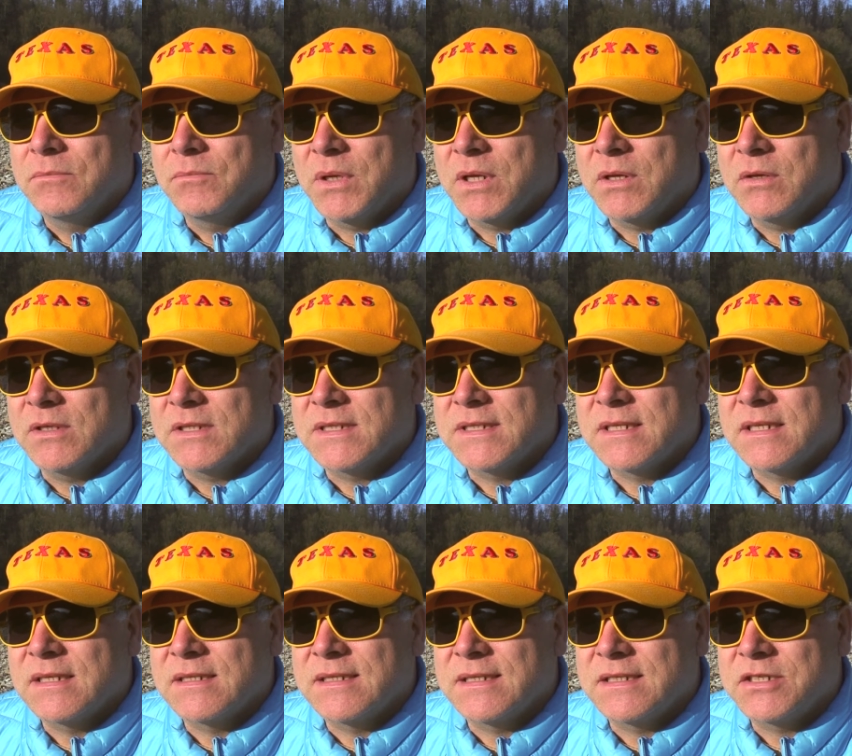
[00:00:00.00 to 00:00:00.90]

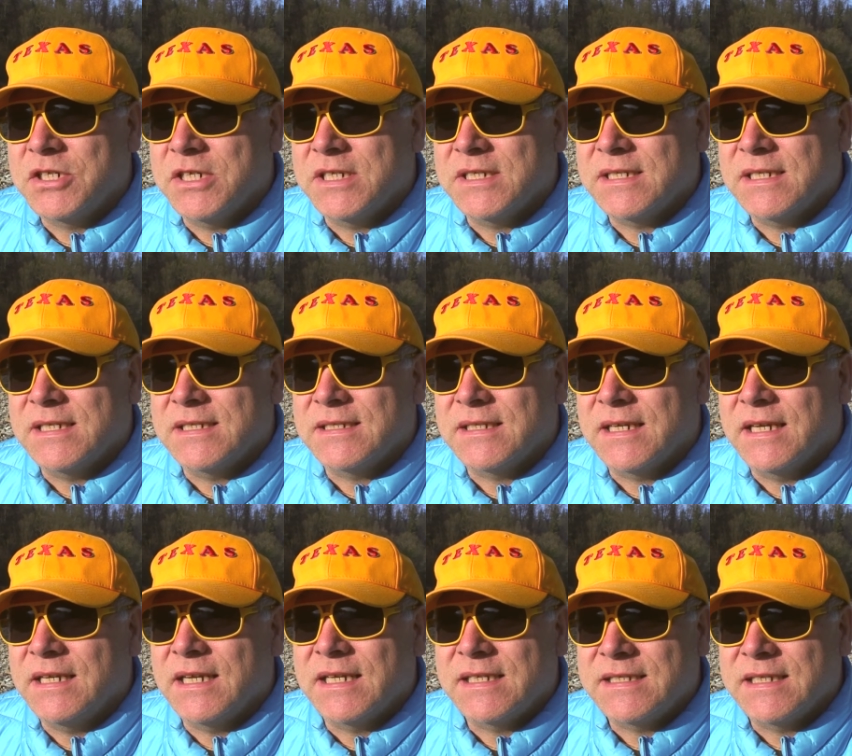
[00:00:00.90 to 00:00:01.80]
Because Jesus,
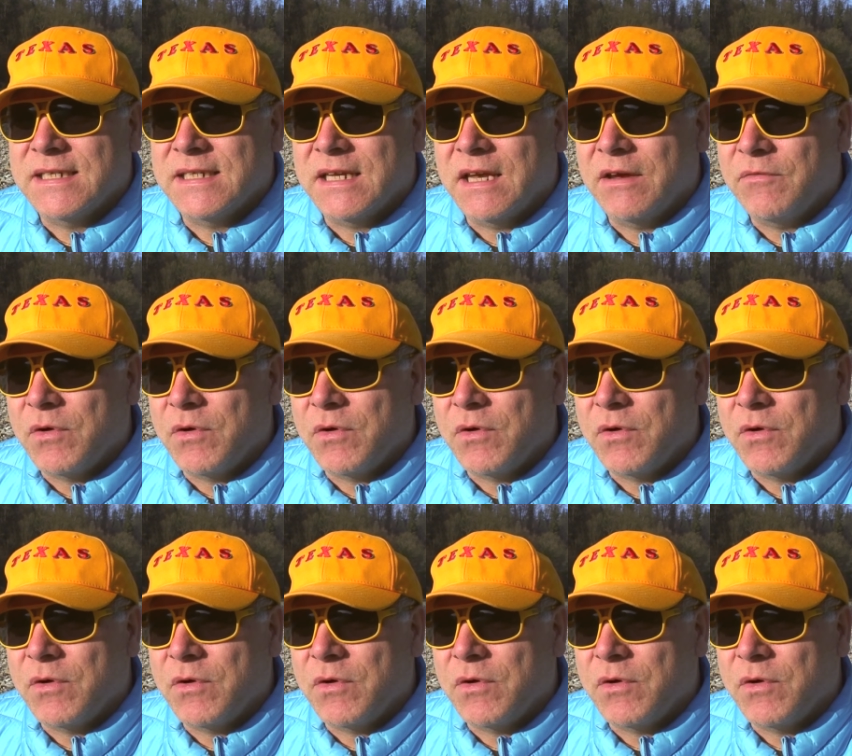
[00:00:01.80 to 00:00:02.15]
and I think